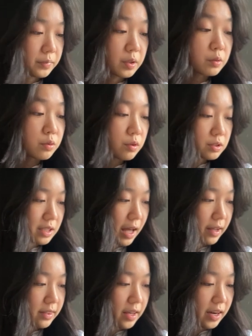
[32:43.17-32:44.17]
Google
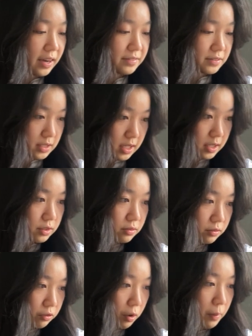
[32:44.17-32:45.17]
slide that I've done
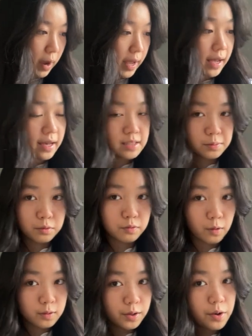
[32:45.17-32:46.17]
for my AS
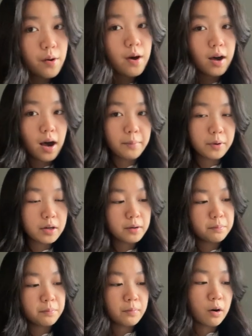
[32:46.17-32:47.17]
portfolio. I'm
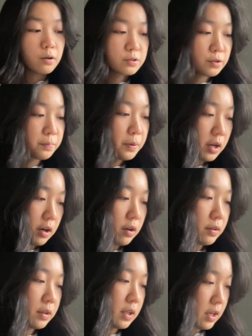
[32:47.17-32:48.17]
gonna also put it
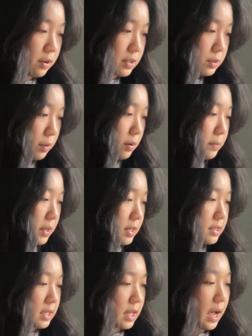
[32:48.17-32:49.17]
here as well,
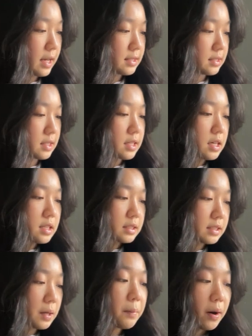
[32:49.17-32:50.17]
because it has
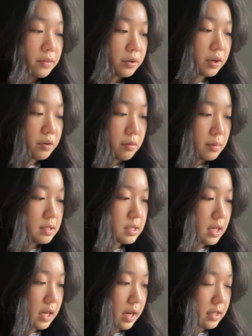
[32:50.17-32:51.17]
some other equipments
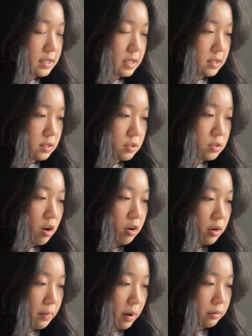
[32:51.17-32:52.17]
that I didn't talk
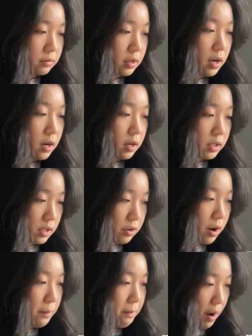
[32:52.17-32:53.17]
about here
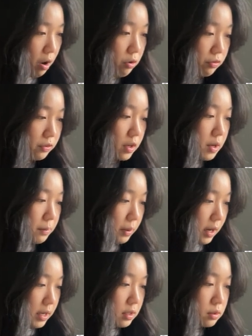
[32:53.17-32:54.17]
above, but
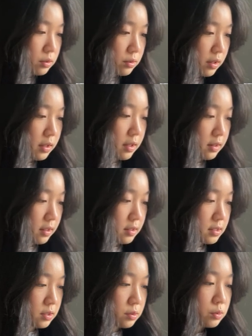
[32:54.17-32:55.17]
I included in
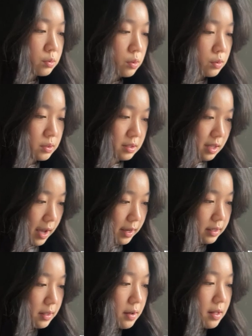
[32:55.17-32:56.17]
this Google
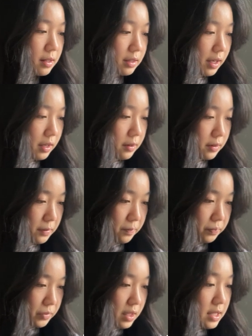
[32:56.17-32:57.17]
slide, like
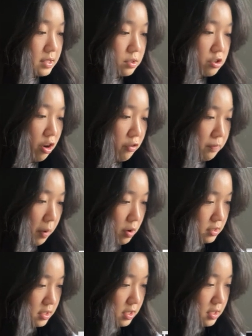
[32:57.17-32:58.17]
these soft
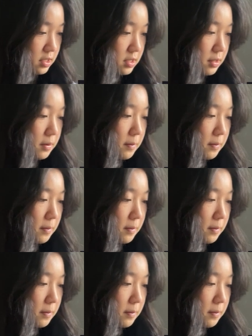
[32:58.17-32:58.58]
boxes,